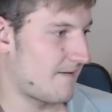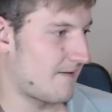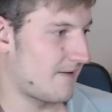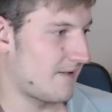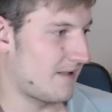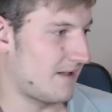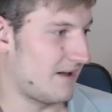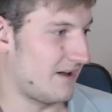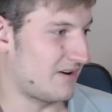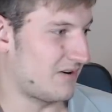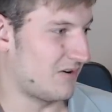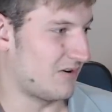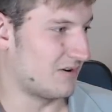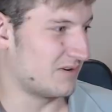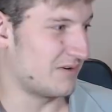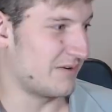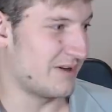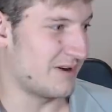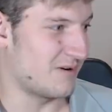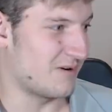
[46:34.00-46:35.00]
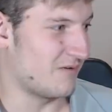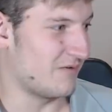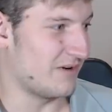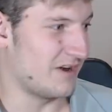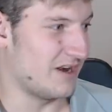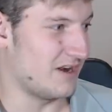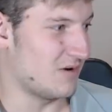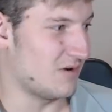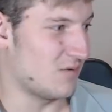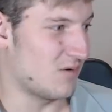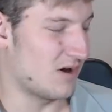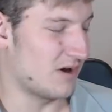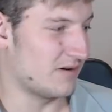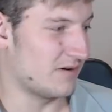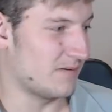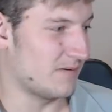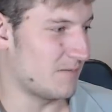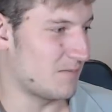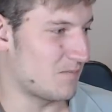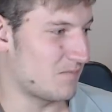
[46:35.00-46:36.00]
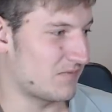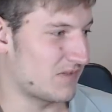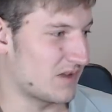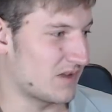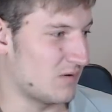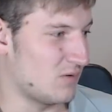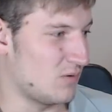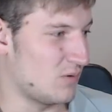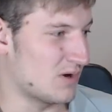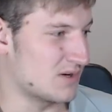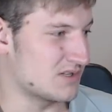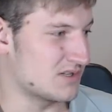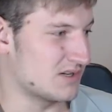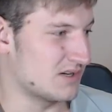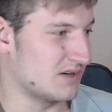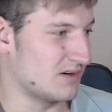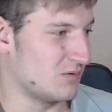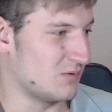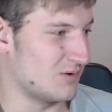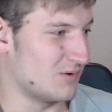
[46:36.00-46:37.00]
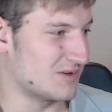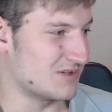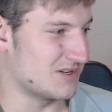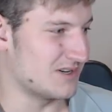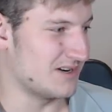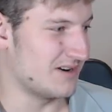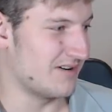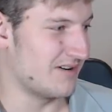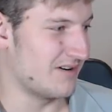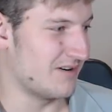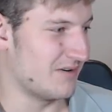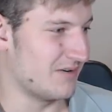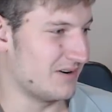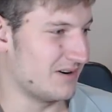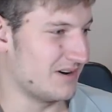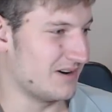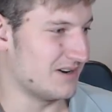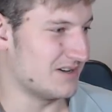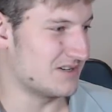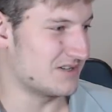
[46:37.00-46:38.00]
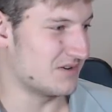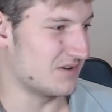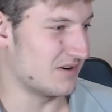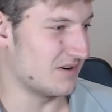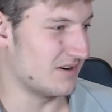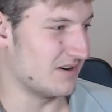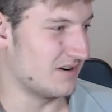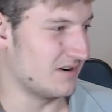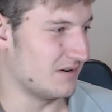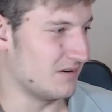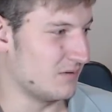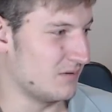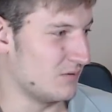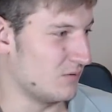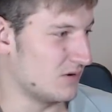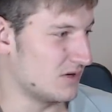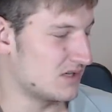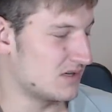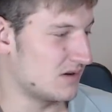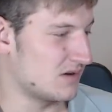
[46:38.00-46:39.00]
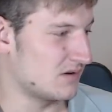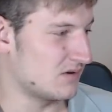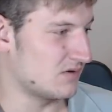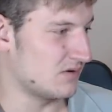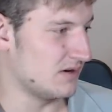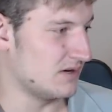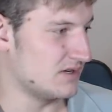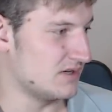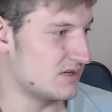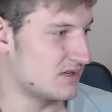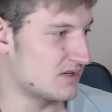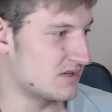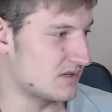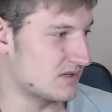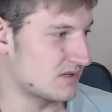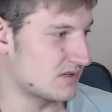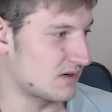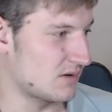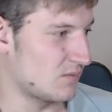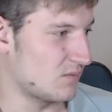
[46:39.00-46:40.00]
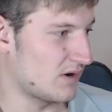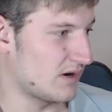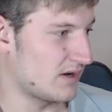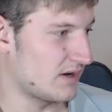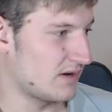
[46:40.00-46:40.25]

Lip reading: I can't think of anyone who was a hero in history who was not religious in some way.